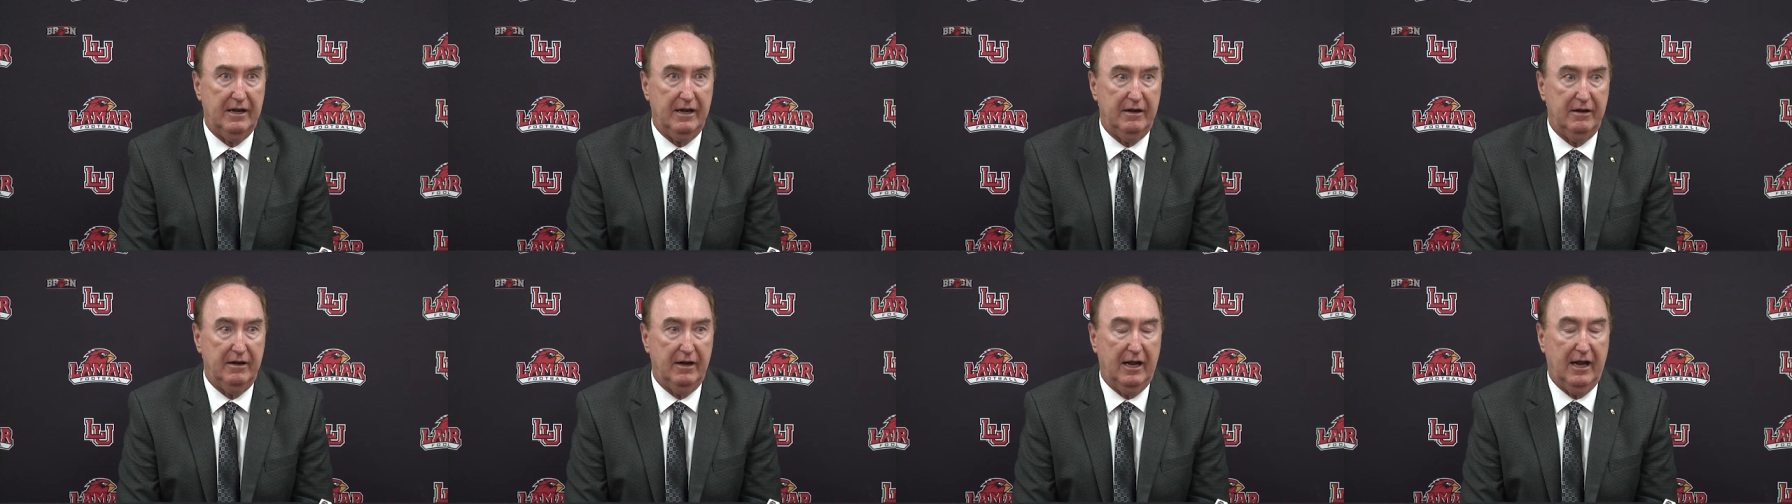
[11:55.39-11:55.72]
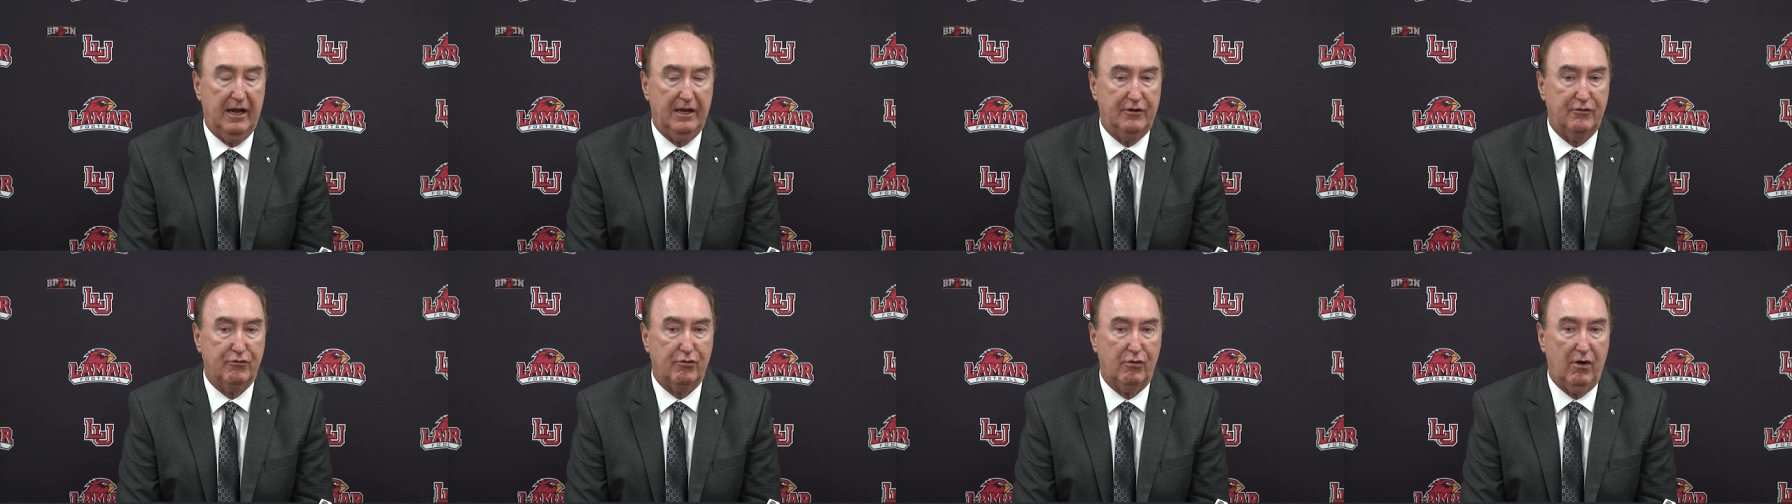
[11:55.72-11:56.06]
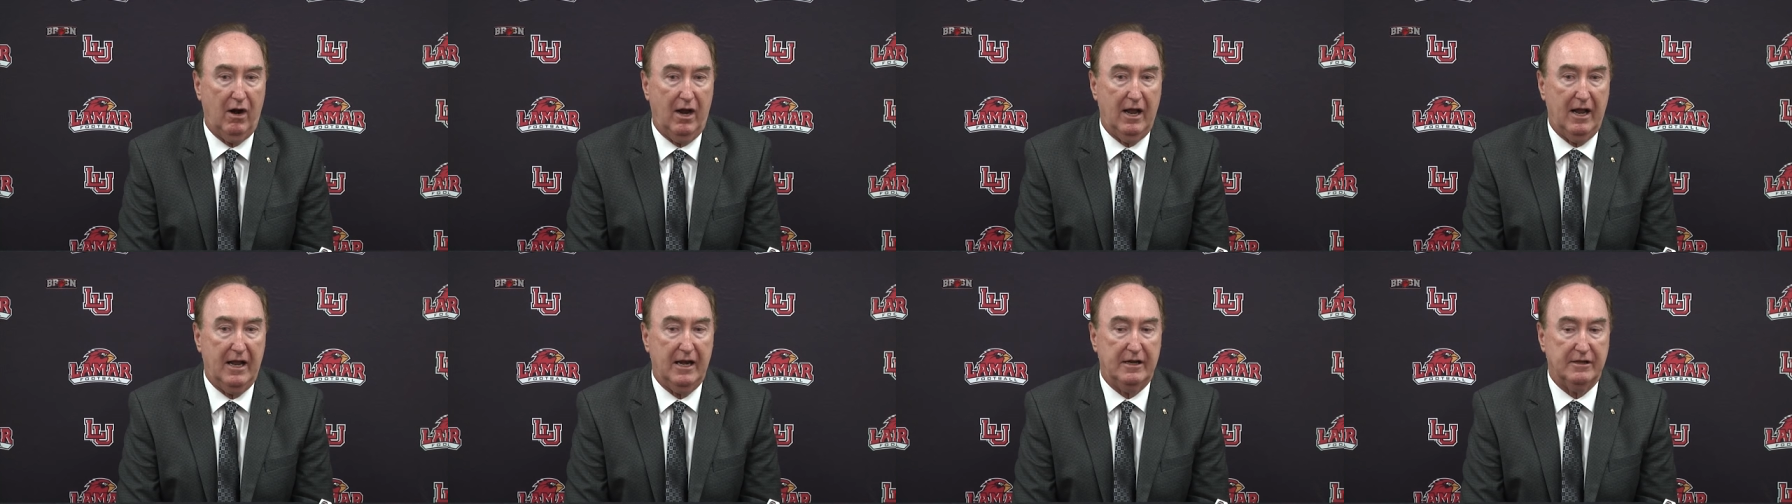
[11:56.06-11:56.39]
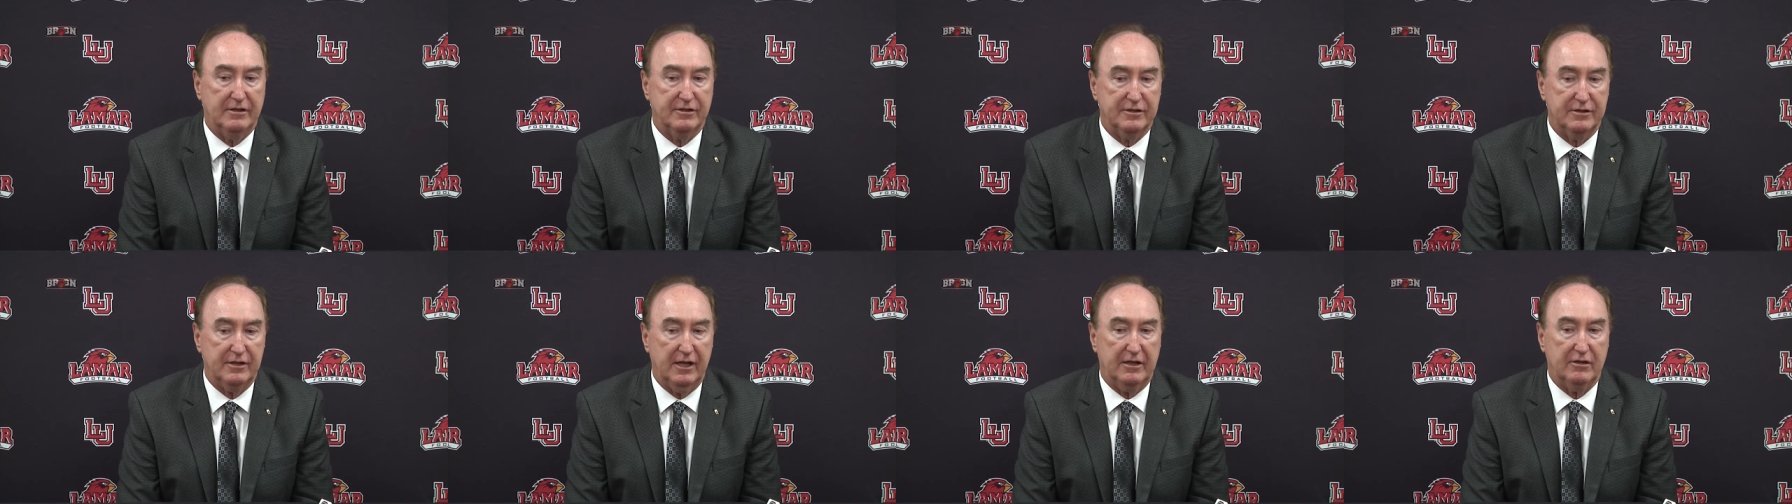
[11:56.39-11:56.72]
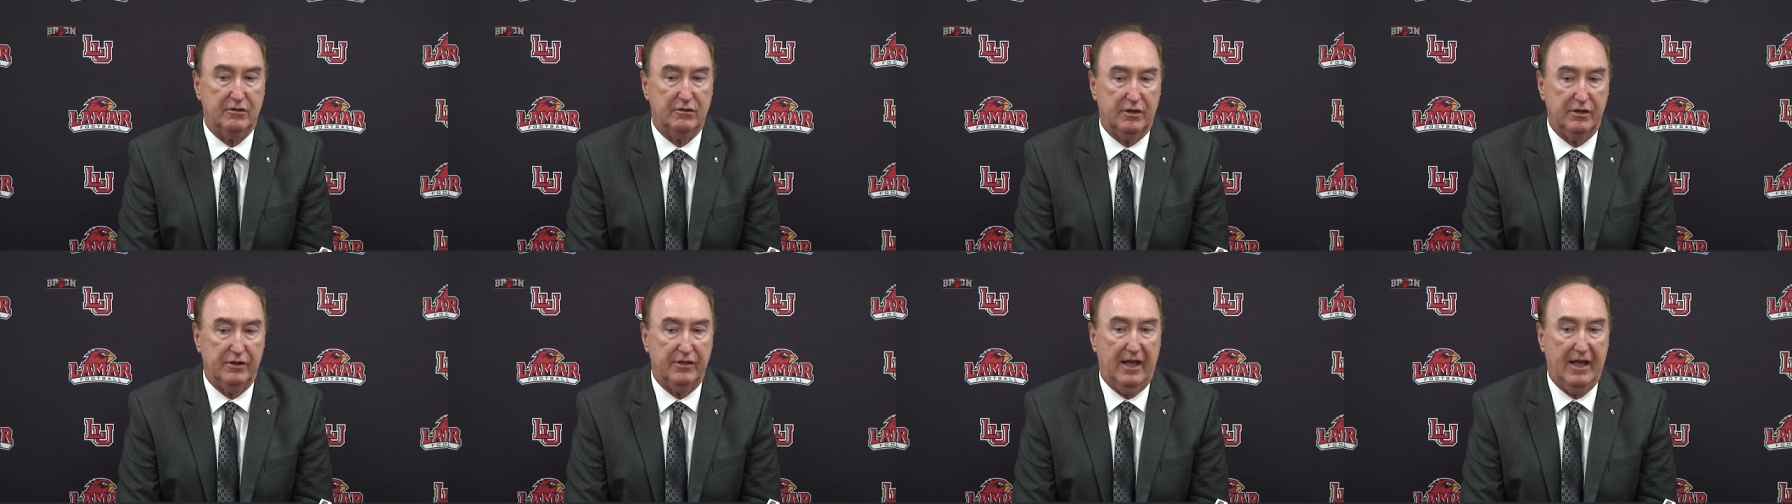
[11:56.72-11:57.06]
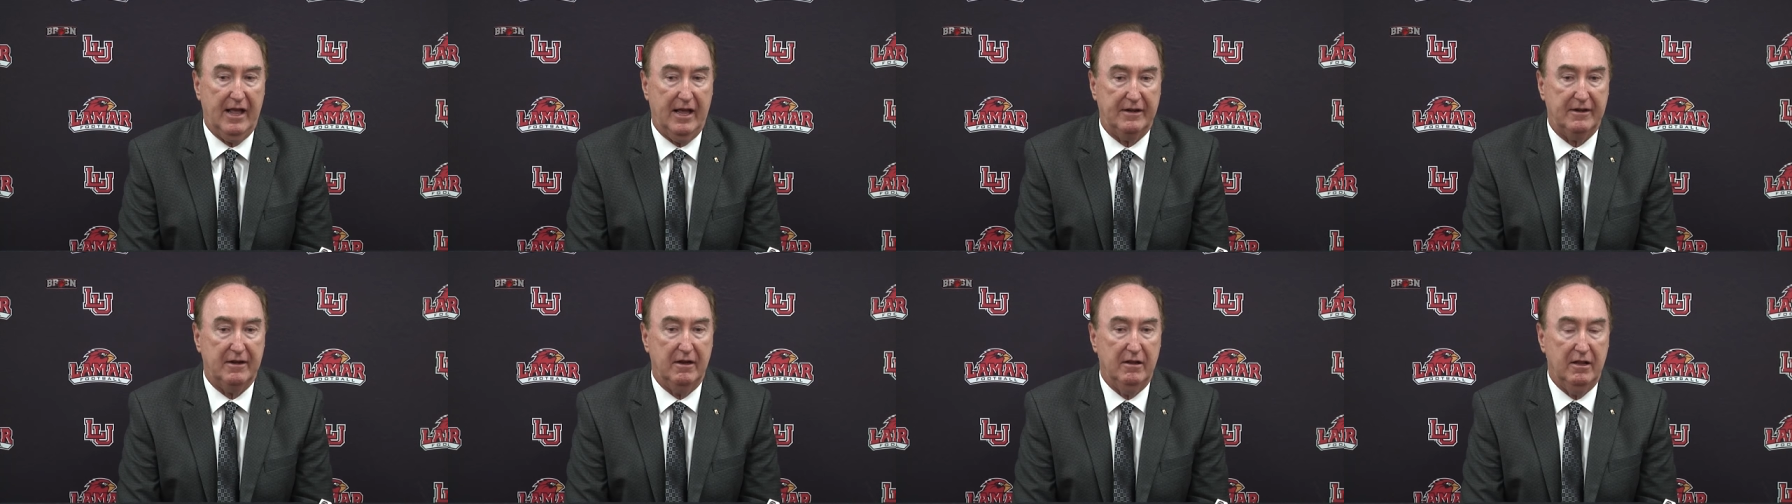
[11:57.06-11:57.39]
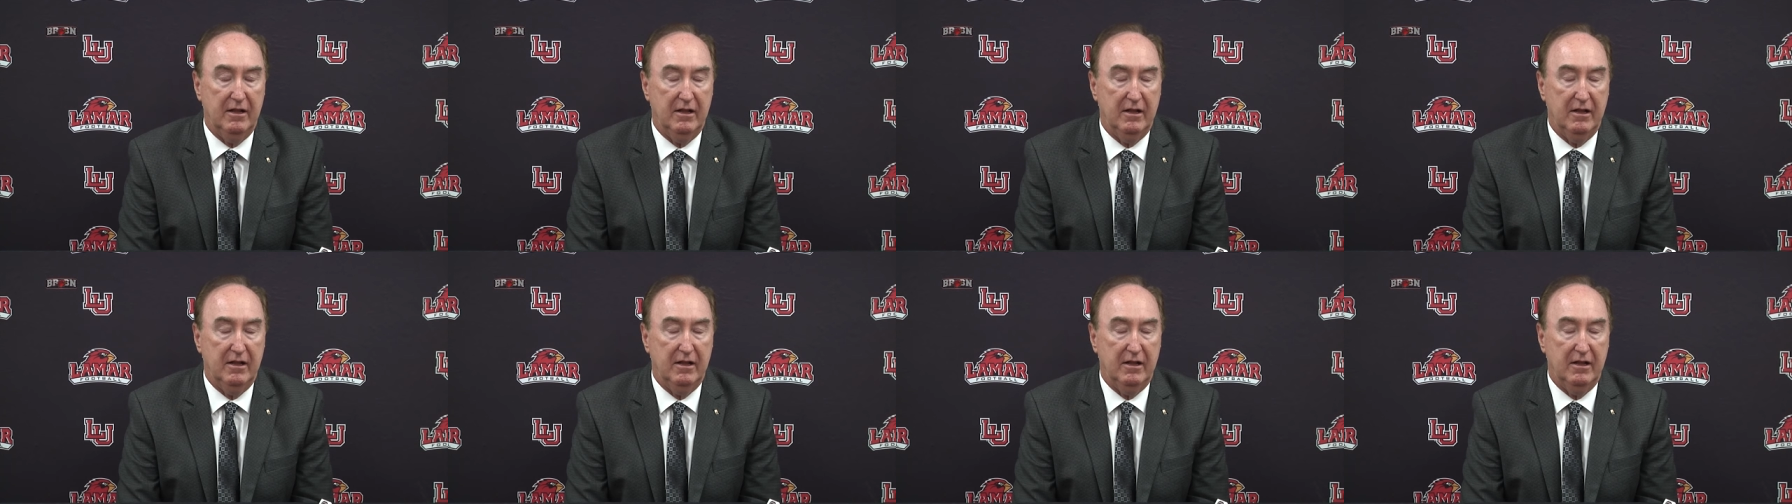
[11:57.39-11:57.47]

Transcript: and I try to stick to that.